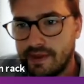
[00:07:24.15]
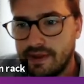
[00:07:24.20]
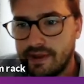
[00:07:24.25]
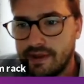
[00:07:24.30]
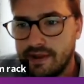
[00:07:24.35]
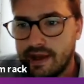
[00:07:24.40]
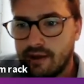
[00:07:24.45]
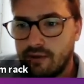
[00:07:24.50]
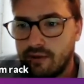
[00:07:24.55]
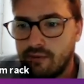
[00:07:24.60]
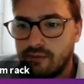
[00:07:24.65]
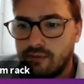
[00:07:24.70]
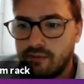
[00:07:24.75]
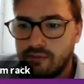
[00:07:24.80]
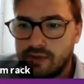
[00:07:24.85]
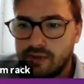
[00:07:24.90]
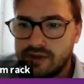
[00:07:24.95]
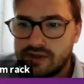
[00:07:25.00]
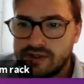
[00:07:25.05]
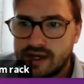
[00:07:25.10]
Now
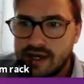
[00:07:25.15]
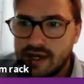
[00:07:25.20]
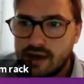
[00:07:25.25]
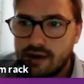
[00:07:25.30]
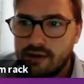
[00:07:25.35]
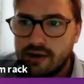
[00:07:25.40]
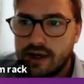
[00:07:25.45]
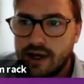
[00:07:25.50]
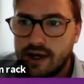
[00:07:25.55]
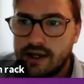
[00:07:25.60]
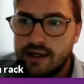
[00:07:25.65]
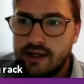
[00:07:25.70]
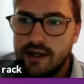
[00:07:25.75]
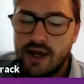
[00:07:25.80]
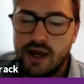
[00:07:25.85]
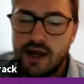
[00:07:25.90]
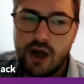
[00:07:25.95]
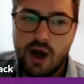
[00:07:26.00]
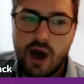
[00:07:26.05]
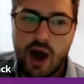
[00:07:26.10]
we say, okay,
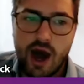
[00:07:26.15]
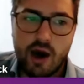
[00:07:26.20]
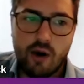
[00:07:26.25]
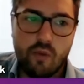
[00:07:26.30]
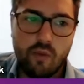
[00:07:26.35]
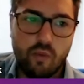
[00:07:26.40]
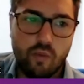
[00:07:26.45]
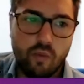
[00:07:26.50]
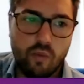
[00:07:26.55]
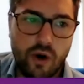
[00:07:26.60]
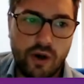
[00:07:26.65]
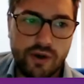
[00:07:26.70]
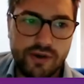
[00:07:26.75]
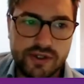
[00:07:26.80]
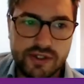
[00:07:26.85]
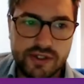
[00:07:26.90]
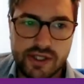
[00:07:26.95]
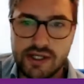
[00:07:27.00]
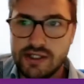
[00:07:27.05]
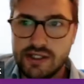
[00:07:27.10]
what
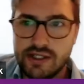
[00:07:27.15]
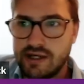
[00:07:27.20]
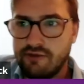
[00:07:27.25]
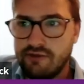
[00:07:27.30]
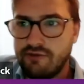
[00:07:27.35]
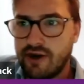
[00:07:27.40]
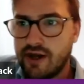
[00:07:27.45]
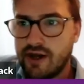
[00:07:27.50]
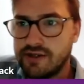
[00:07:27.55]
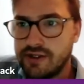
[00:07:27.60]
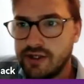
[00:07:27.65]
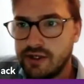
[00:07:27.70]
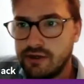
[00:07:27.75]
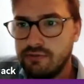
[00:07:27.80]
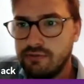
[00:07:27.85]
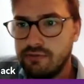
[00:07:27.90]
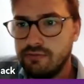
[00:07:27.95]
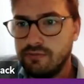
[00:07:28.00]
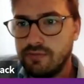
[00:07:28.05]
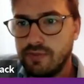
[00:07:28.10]
does EGFR
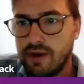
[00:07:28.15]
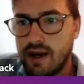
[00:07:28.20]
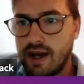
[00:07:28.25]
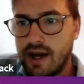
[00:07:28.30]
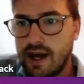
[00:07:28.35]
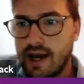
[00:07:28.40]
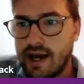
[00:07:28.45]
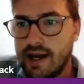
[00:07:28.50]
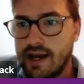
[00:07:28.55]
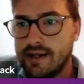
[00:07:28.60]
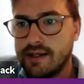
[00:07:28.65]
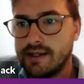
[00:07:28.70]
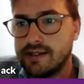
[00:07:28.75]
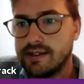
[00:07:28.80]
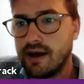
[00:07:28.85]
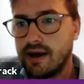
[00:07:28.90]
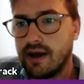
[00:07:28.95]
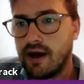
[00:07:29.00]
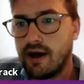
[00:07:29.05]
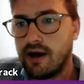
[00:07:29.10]
do? And
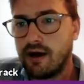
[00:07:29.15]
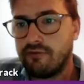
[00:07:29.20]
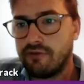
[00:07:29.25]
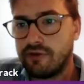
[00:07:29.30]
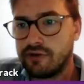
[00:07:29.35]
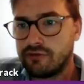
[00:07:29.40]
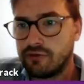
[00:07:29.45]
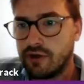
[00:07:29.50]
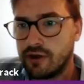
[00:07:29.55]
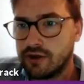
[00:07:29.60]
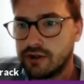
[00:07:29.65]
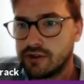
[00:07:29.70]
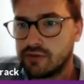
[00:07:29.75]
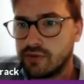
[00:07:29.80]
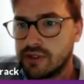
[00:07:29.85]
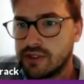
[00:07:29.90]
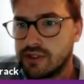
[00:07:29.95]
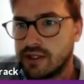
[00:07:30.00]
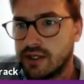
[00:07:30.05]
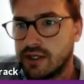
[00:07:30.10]
are there drugs
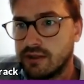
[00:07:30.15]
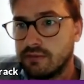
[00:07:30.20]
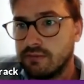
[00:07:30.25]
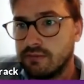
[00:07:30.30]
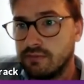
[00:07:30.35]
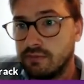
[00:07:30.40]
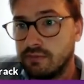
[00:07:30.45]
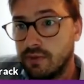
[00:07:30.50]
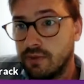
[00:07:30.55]
which can